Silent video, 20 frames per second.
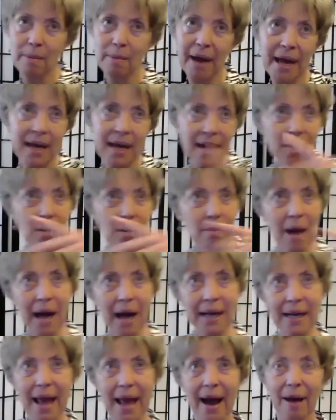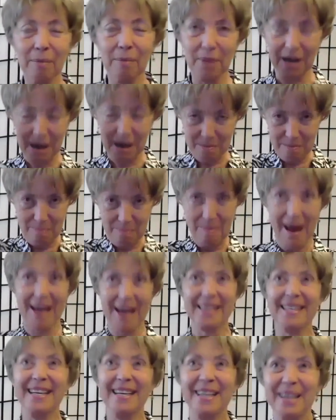rid of my ego mind now and come
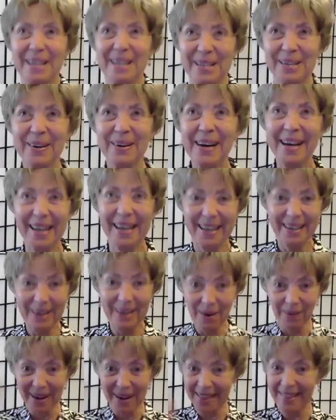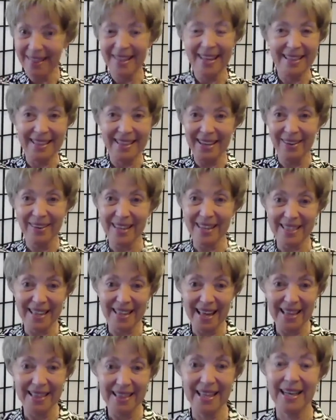back to you, knowing that the only
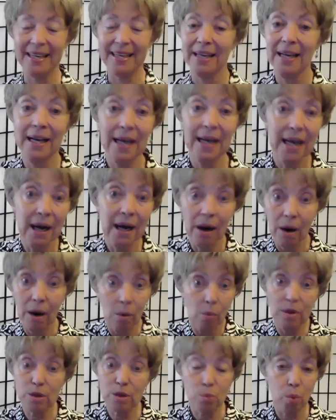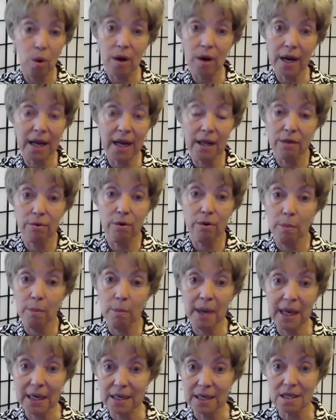thing that was working through
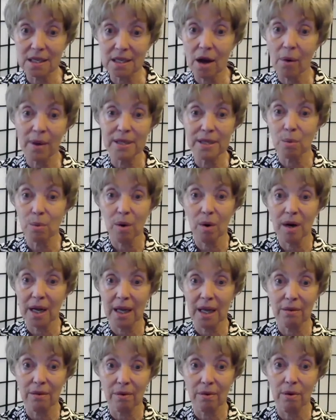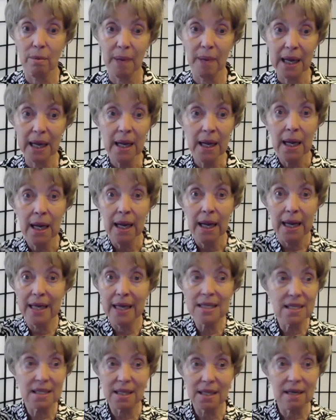me and is always working through me
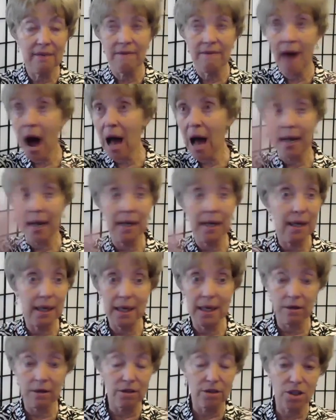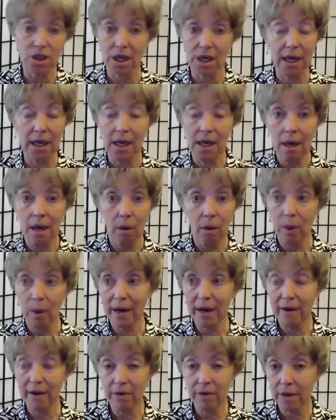is the divine energy,
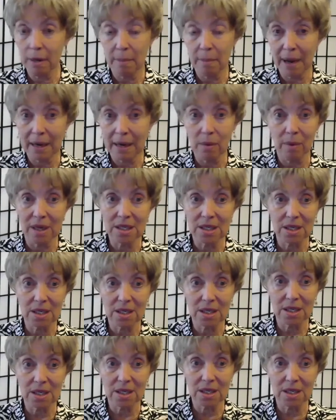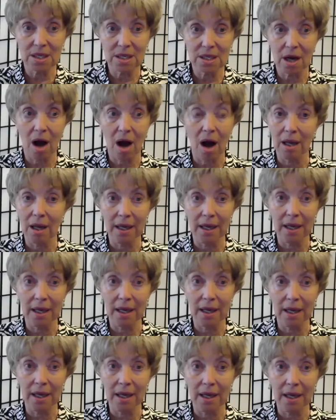whatever anybody wants to call
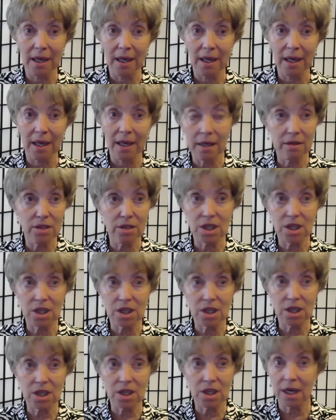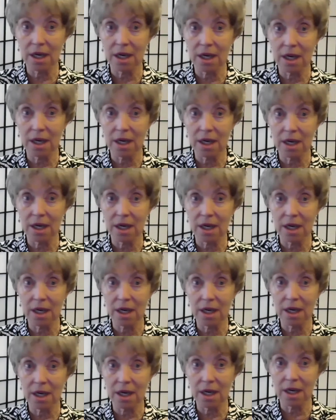it, universal energy,
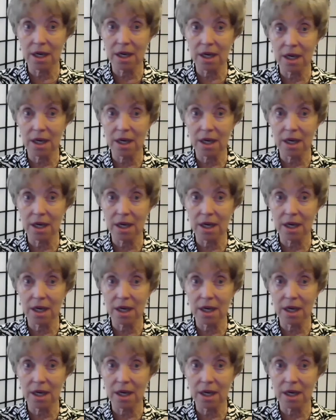God,